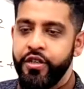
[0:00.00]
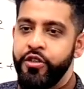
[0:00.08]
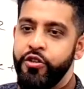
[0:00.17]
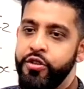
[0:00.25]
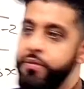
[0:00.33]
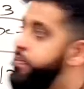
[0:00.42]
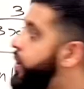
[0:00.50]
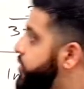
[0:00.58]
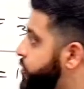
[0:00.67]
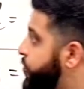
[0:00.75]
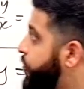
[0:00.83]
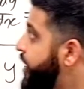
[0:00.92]
using partial
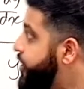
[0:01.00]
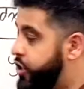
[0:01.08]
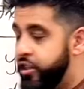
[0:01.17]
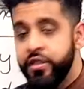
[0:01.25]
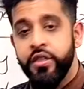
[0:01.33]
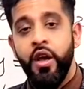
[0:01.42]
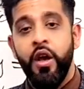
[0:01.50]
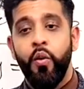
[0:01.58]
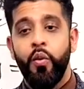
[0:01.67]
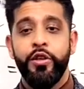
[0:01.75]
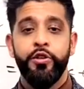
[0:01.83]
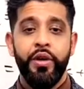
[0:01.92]
fractions when
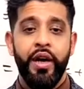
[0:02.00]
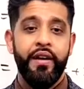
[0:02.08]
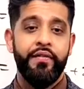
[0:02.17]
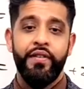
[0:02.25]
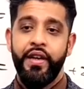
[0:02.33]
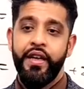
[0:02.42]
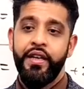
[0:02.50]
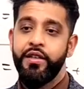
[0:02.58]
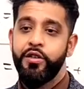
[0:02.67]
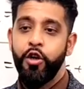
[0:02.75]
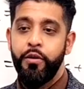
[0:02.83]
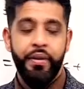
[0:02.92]
you have a
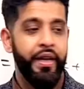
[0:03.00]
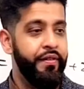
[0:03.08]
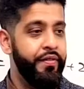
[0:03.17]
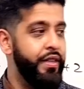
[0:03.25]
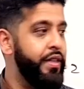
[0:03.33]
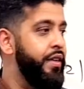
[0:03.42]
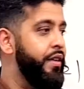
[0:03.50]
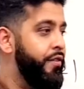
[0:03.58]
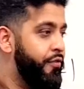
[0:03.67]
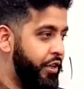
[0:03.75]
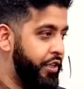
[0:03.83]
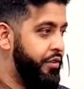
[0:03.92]
top-heavy
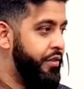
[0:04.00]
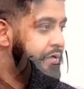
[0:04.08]
fraction.